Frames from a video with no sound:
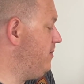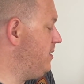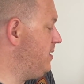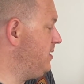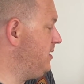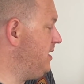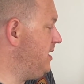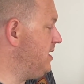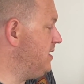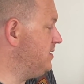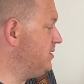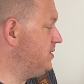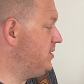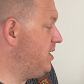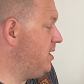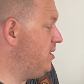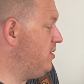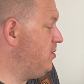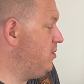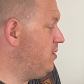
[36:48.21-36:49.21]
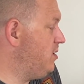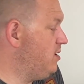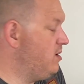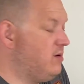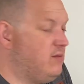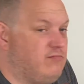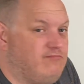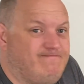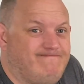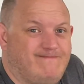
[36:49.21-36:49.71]
Yeah, so
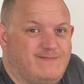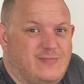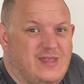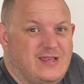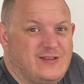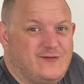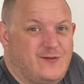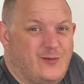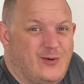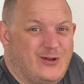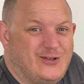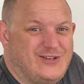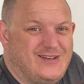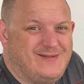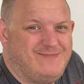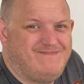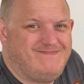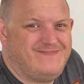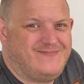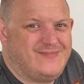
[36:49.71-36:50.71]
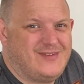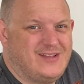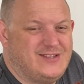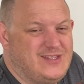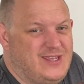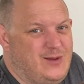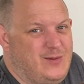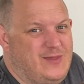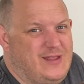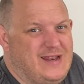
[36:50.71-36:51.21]
thanks for watching. I'll see
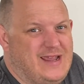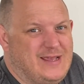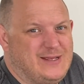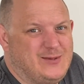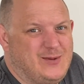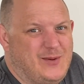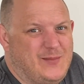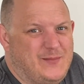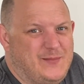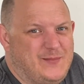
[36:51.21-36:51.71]
you in the next one.